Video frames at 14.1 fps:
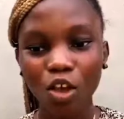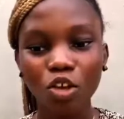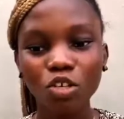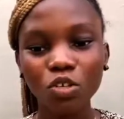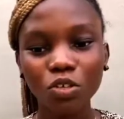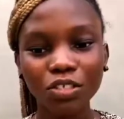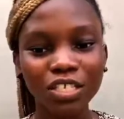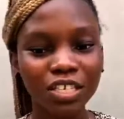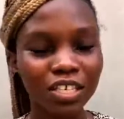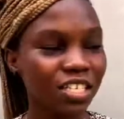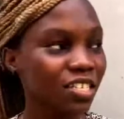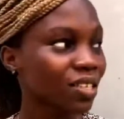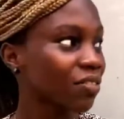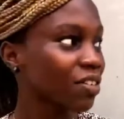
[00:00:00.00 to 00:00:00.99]
So the
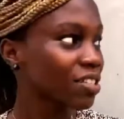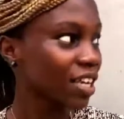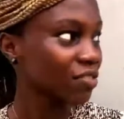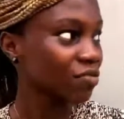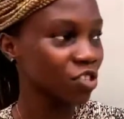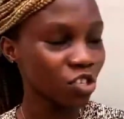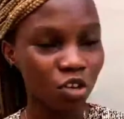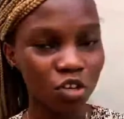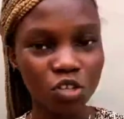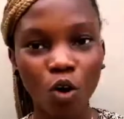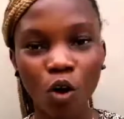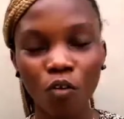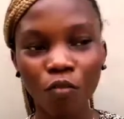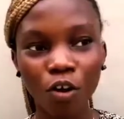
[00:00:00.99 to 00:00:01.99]
integrated result
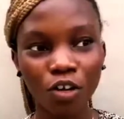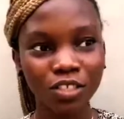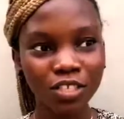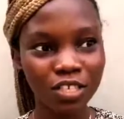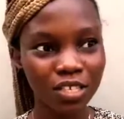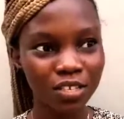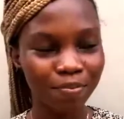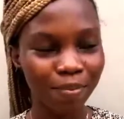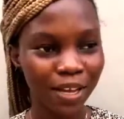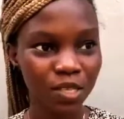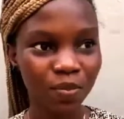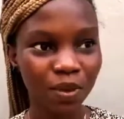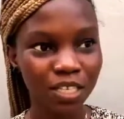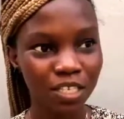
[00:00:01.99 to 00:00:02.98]
of all these
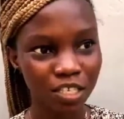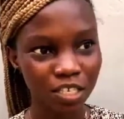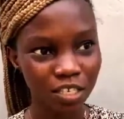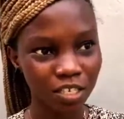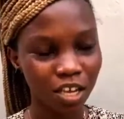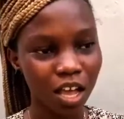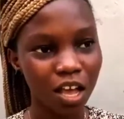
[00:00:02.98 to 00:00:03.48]
departments, the